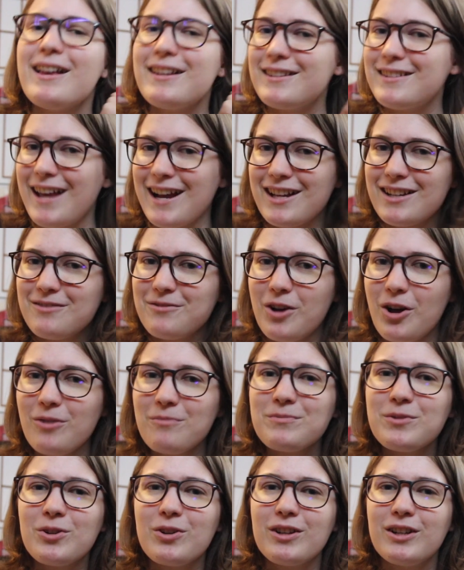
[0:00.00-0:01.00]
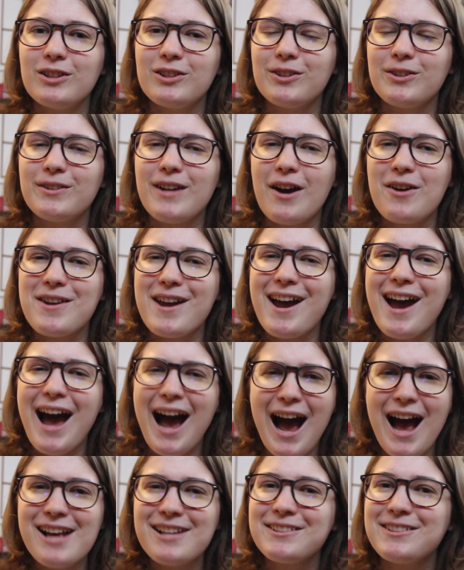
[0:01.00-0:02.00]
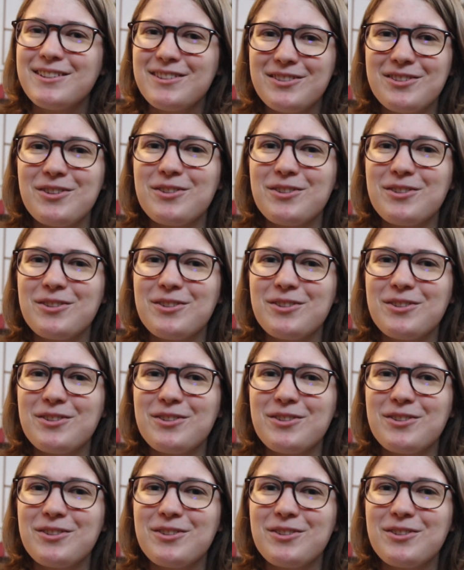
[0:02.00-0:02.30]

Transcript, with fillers: Second of all, you're gonna learn how to ask